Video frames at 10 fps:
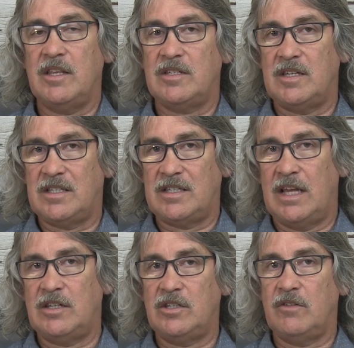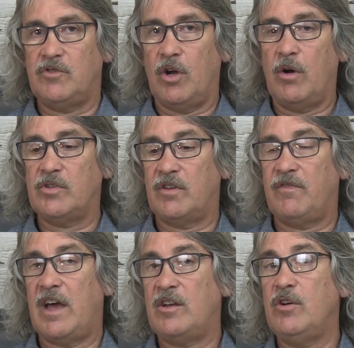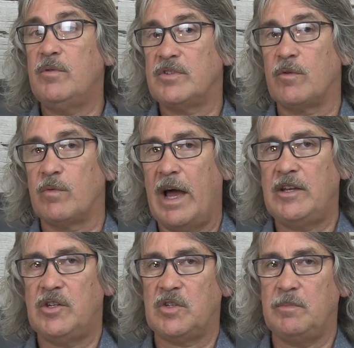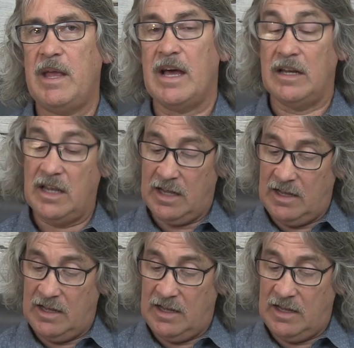this descendant of Jehoshaphat, who was a righteous man,